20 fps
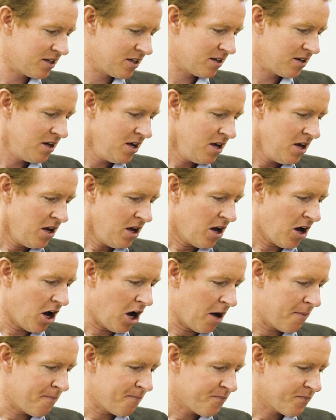and
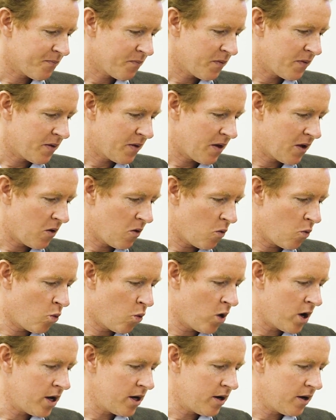um,
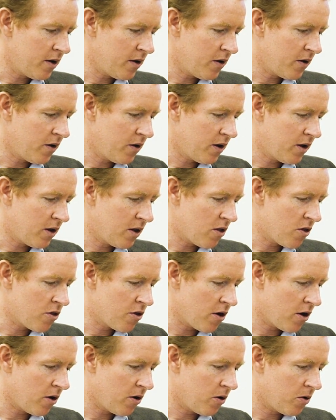what
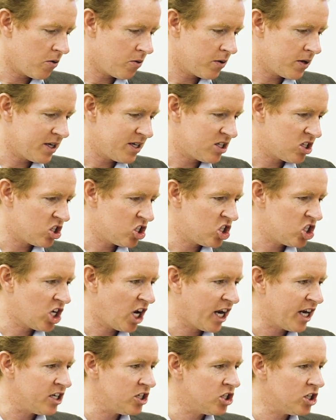though is
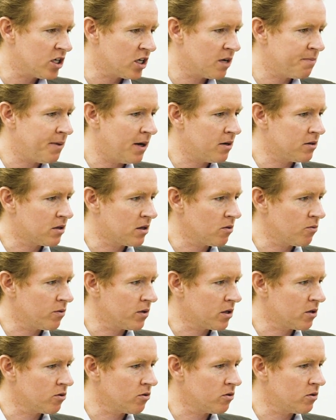changing about the
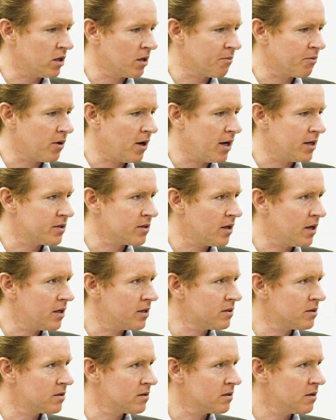recruiting
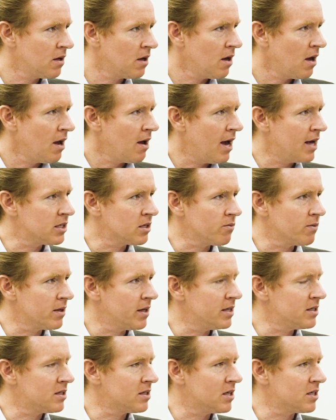process as it
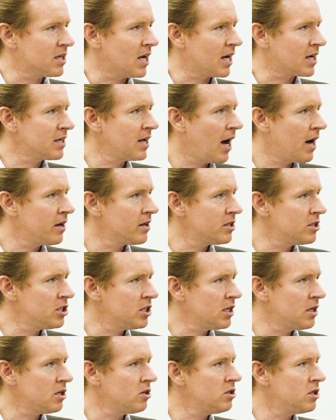relates to
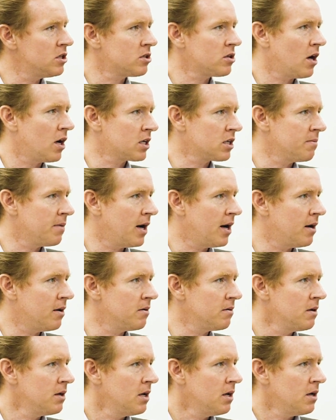technology. You just talked
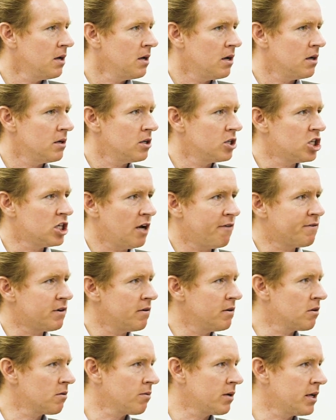about a shift
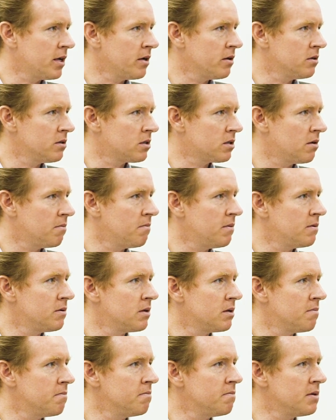in three years to
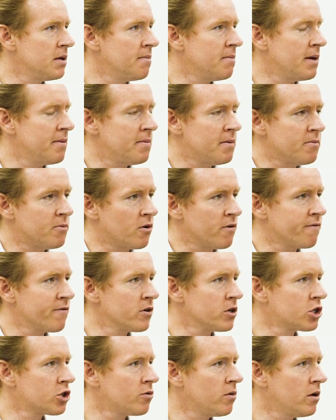to be maybe more
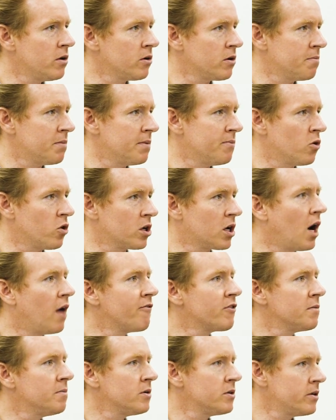virtual or be more
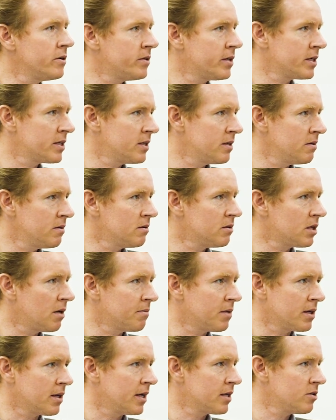comfortable using
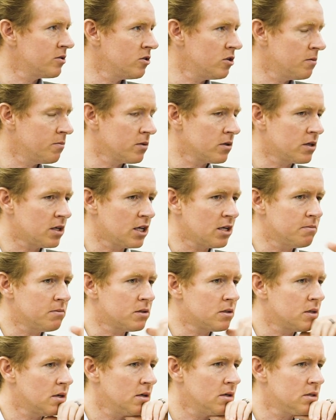something mm-hmm. like Zoom or
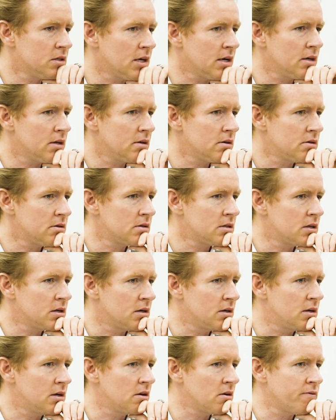Teams to to
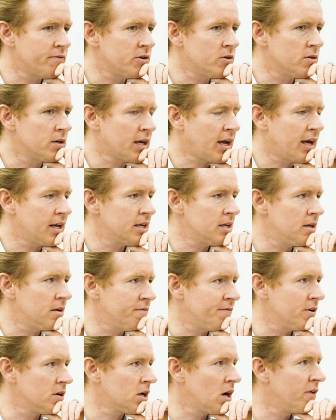to interview a candidate
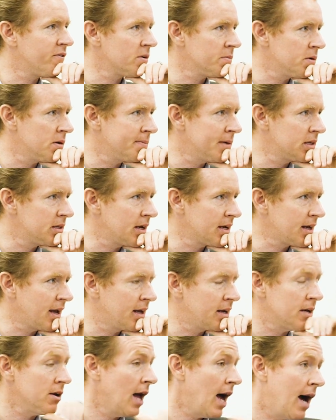and feel comfortable about that
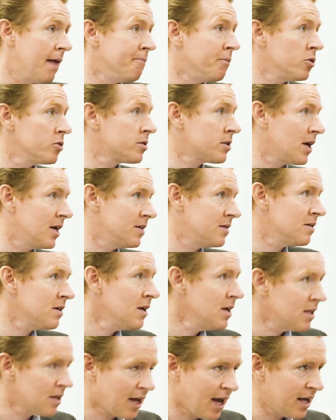candidate on both sides,
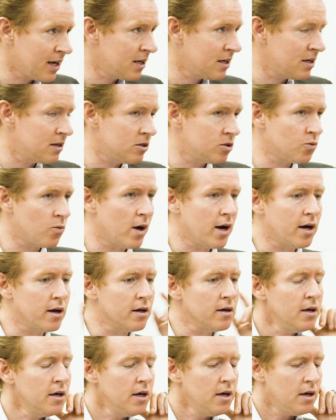mm-hmm. candidate as
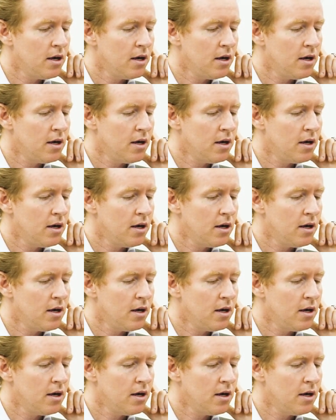well.